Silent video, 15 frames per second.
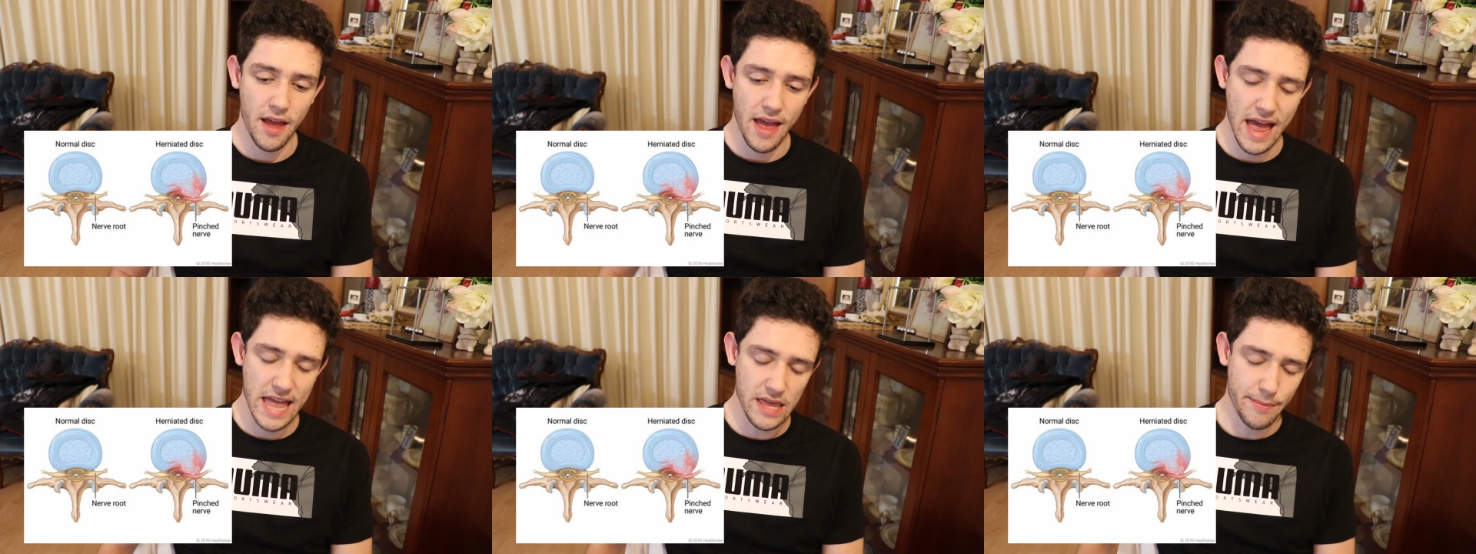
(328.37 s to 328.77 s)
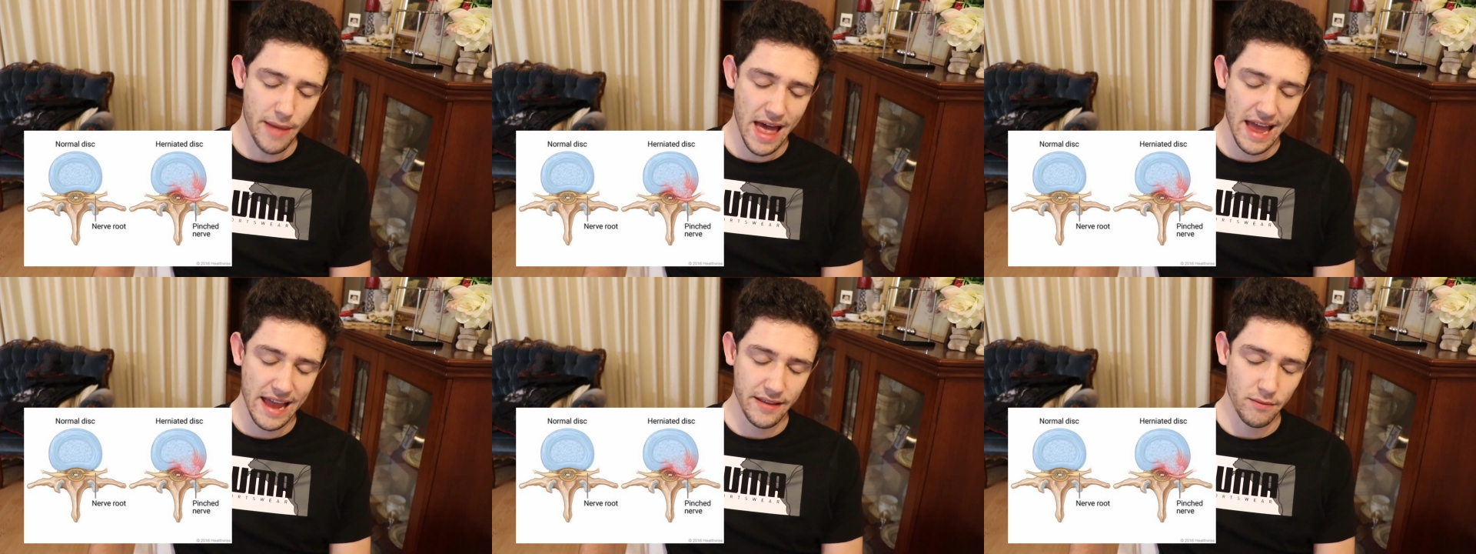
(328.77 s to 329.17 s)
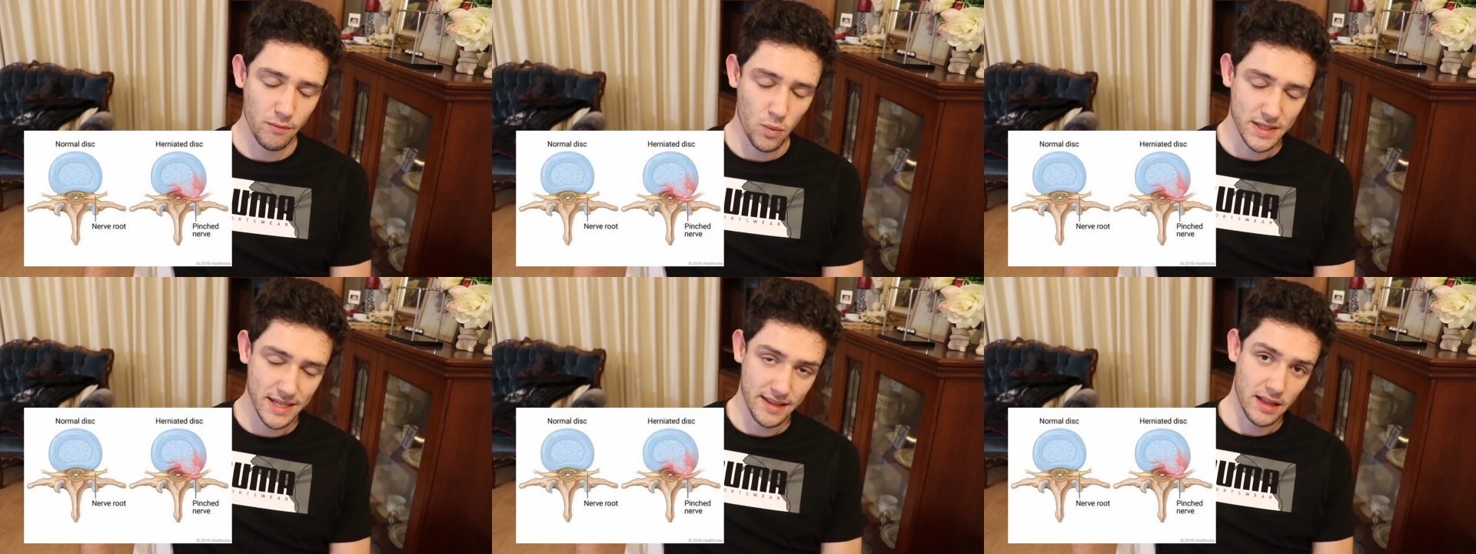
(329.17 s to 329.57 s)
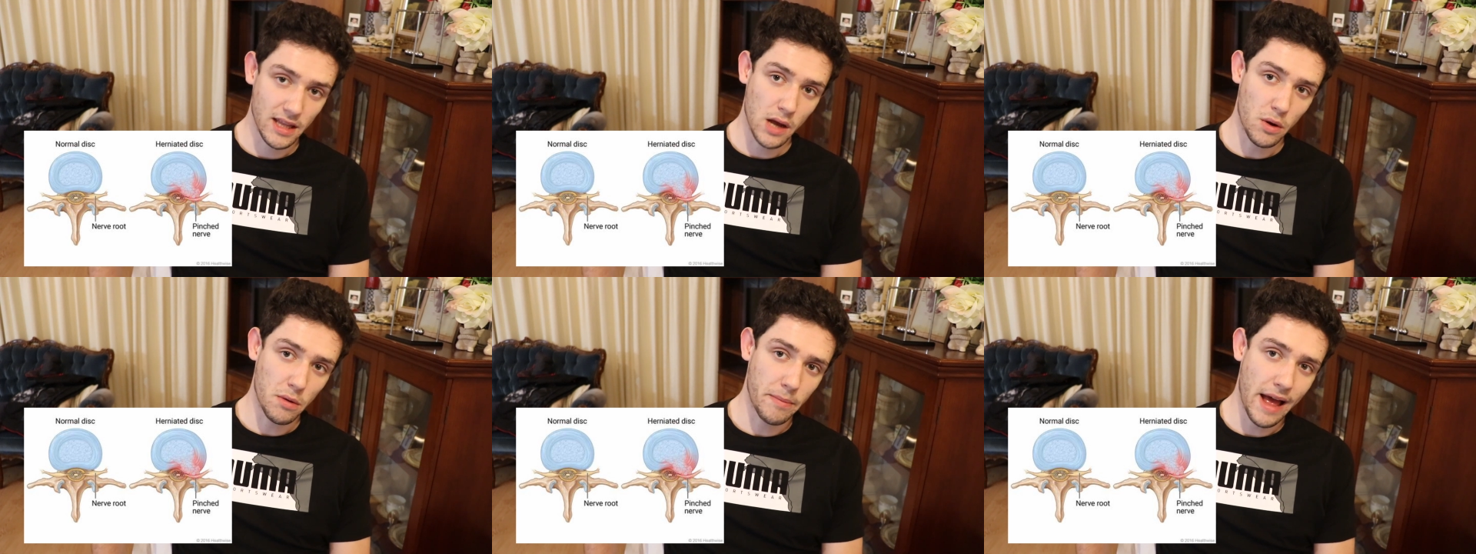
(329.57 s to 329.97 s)
And the pain was in the
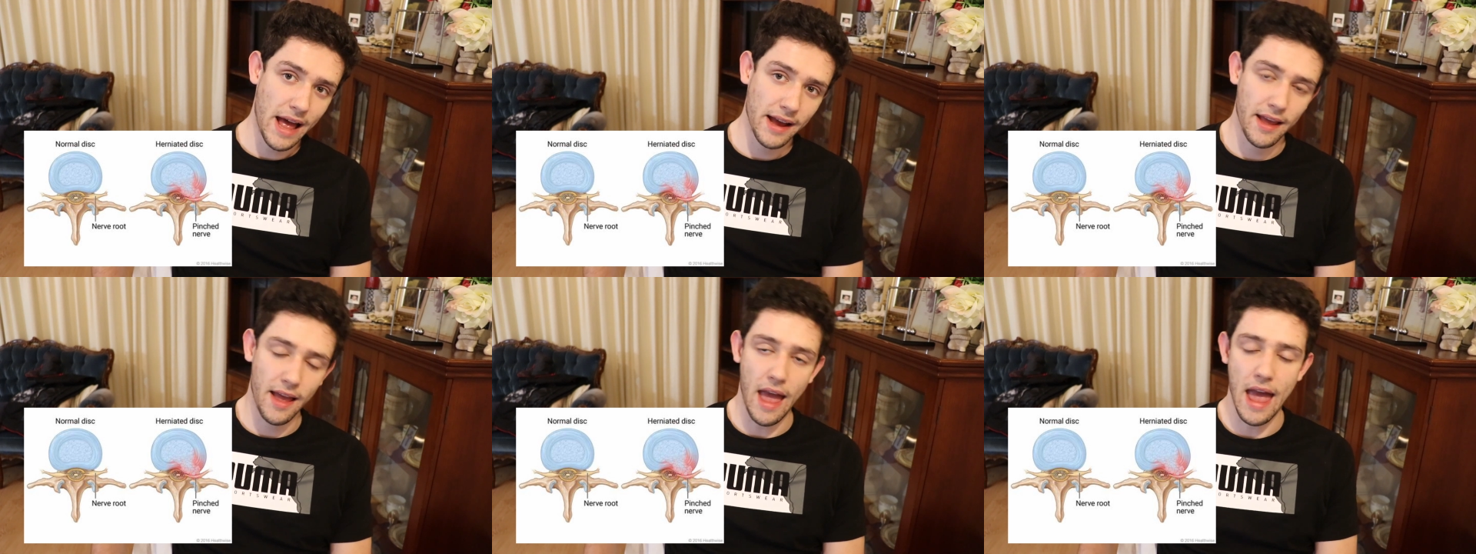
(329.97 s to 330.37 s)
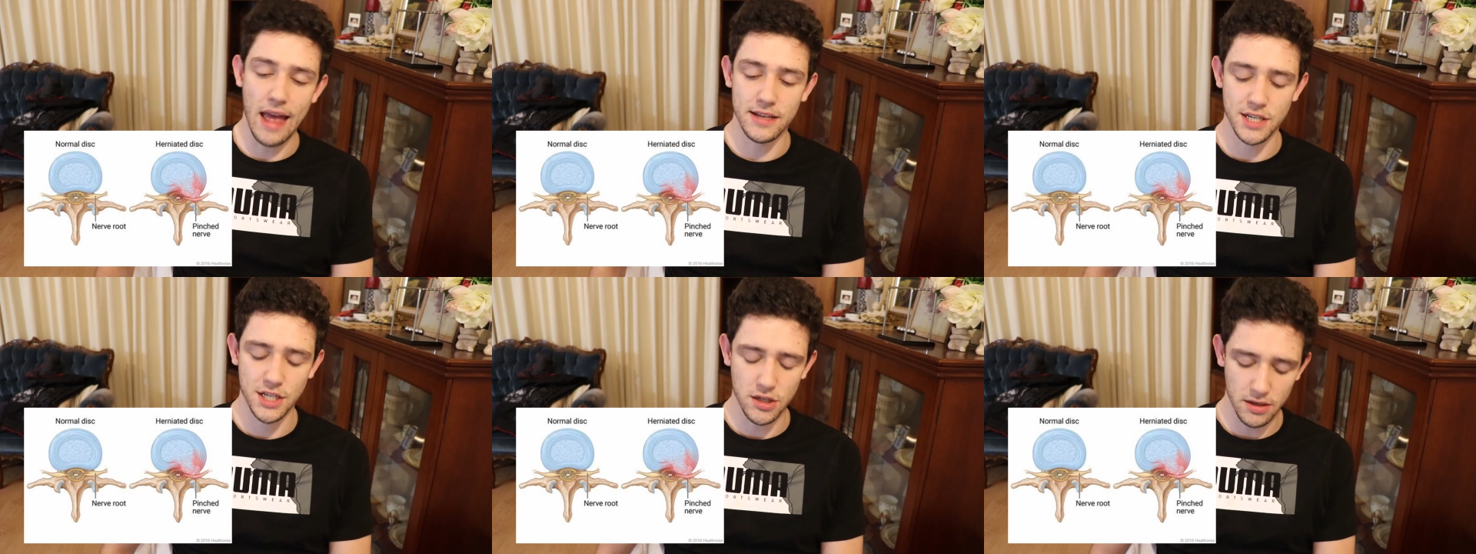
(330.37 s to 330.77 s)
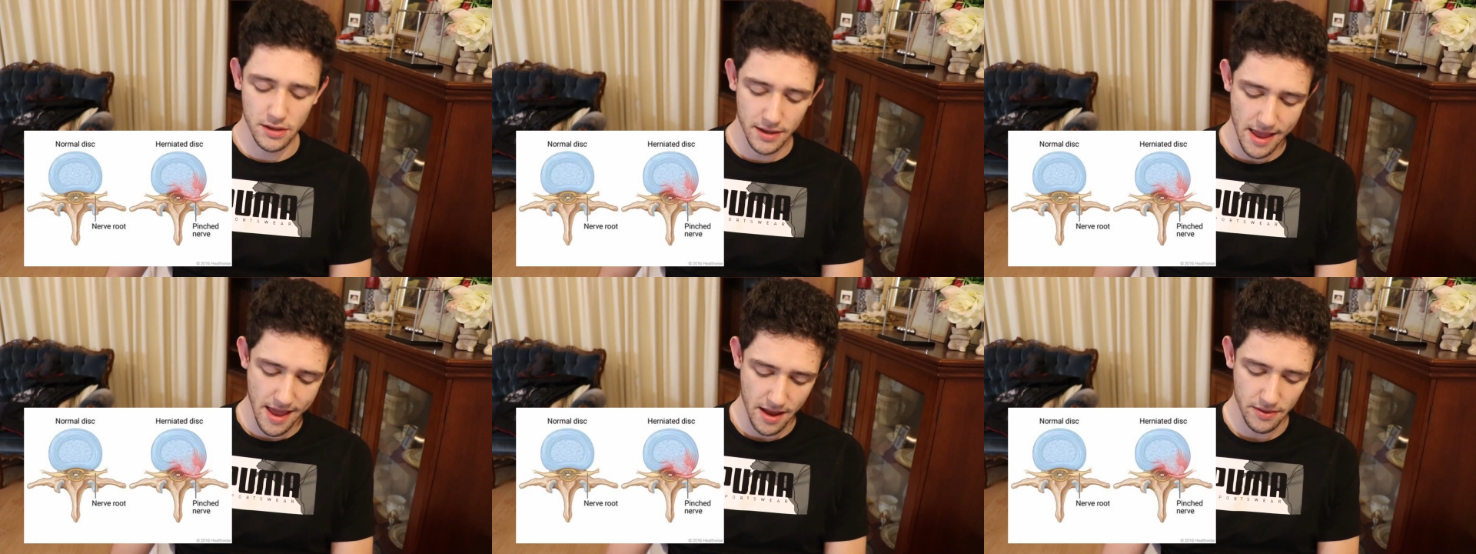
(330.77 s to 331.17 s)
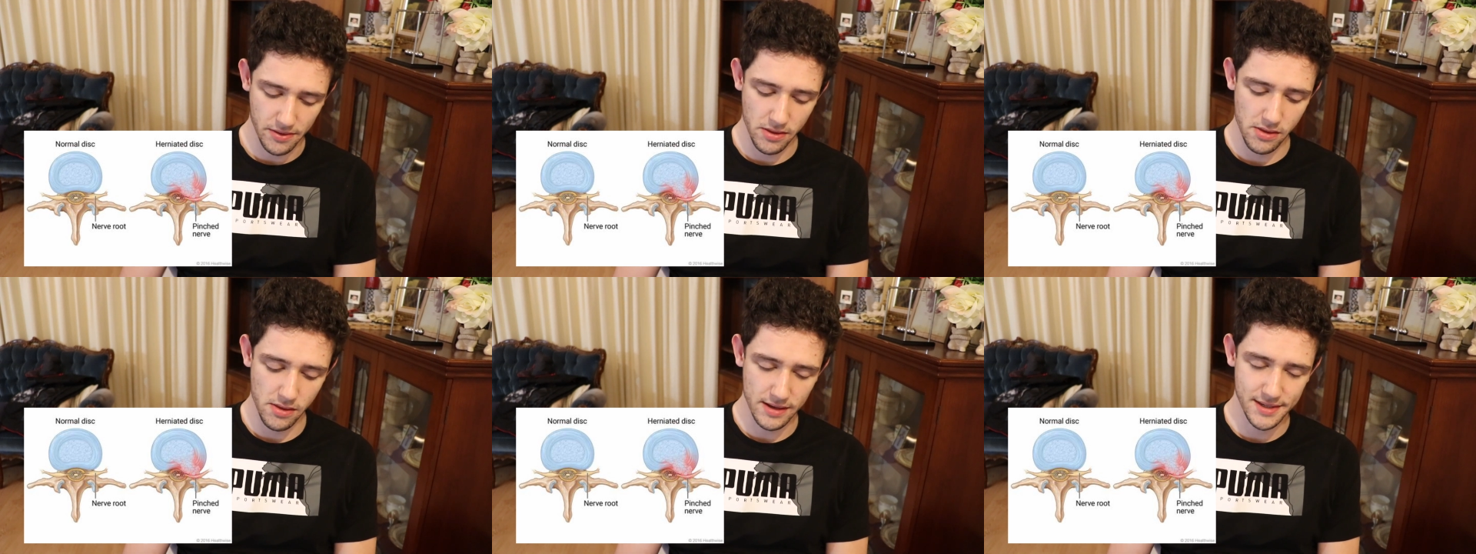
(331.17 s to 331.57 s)
lower back and shot
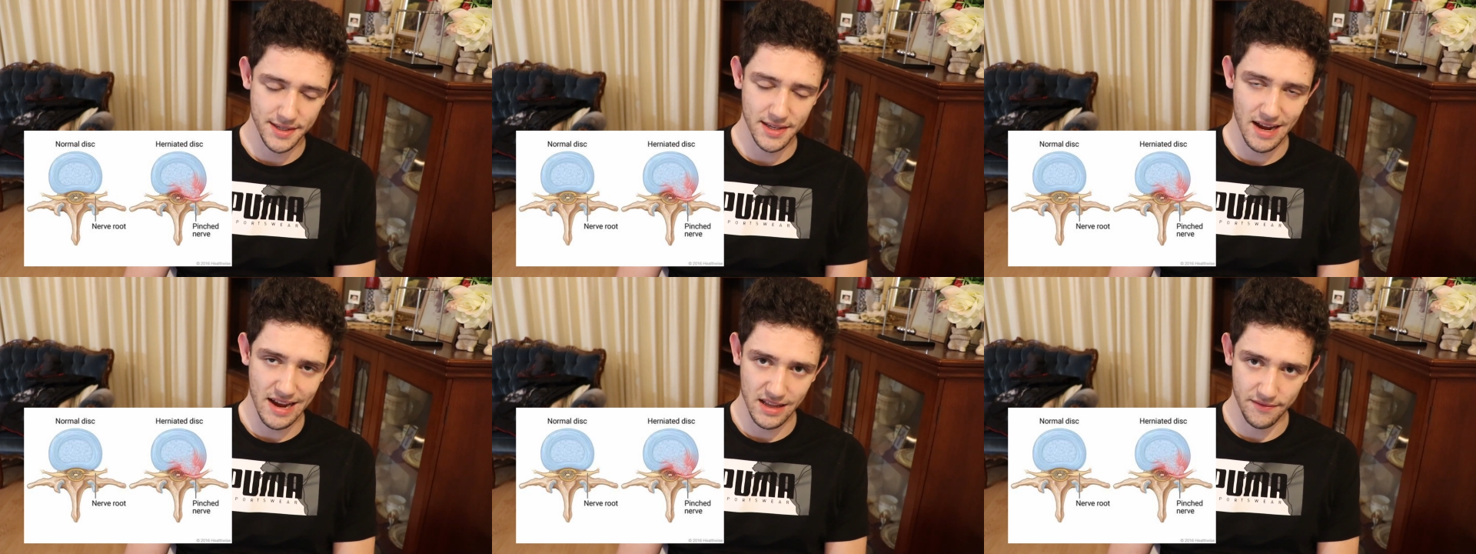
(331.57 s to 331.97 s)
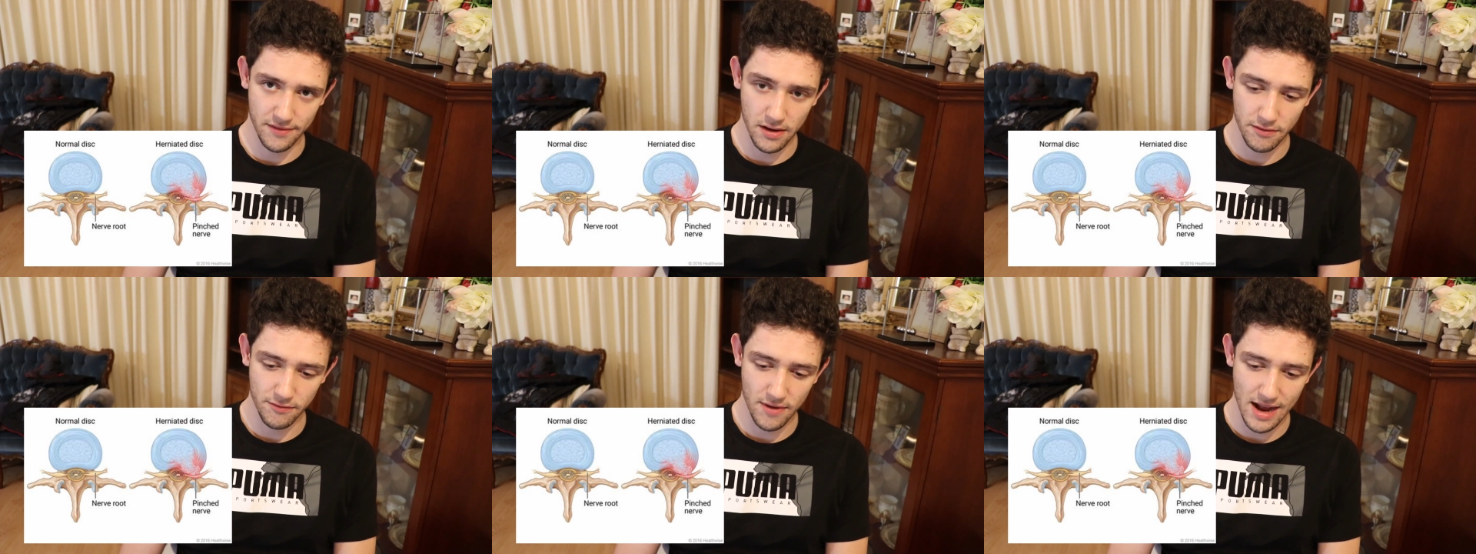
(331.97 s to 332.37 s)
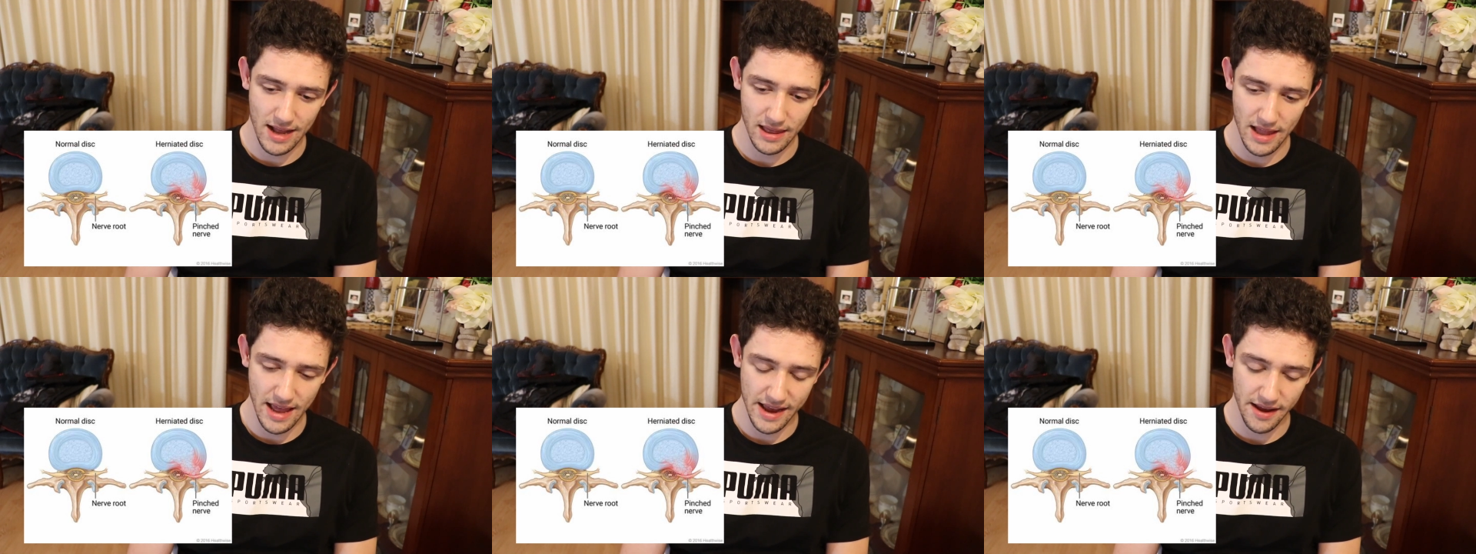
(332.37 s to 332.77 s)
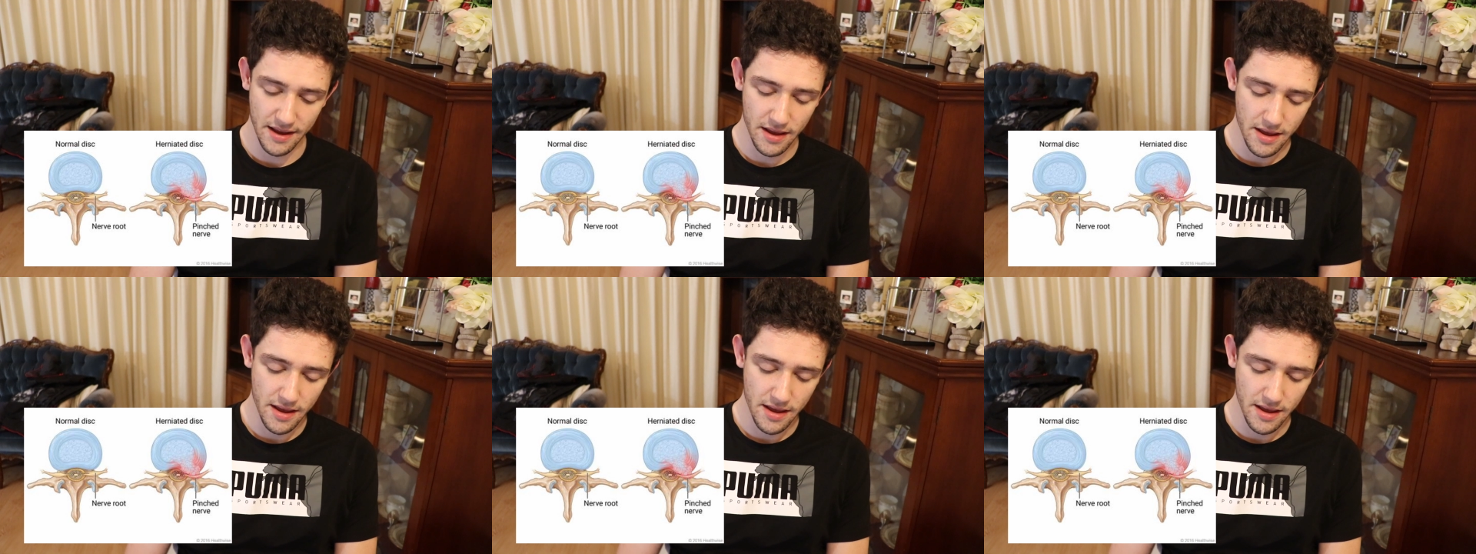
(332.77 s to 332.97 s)
down this side of her right leg.